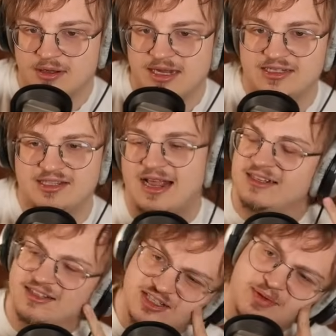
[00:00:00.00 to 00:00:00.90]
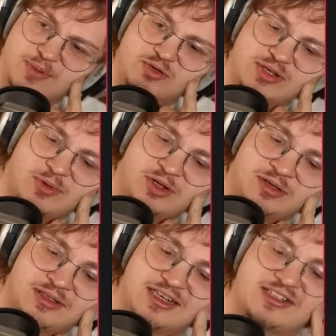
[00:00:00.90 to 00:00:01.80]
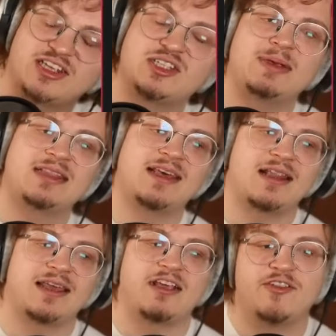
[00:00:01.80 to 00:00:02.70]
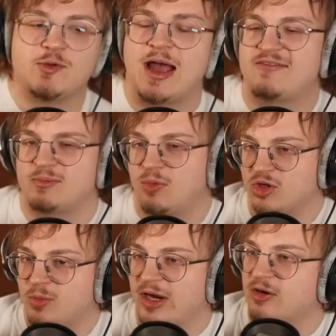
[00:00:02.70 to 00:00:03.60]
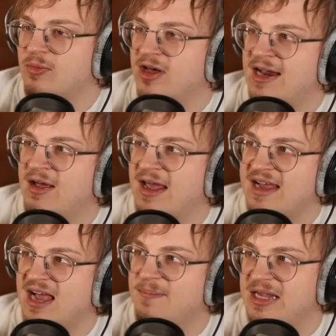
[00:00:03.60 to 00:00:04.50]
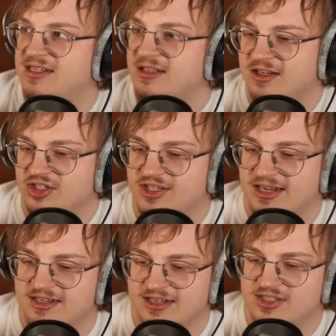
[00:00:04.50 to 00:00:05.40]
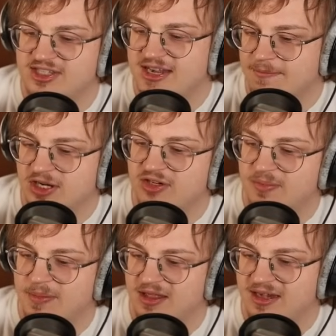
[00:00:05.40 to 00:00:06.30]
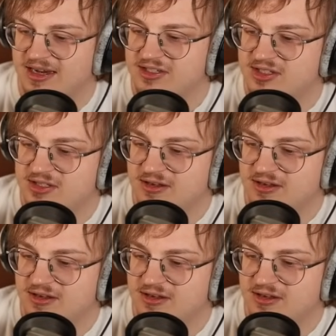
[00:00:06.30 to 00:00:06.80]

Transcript: Is, th is this abusable? Does this mean that, like, if you have a Mold Breaker Mon out, AI basically just, like, doesn't see a bunch of abilities?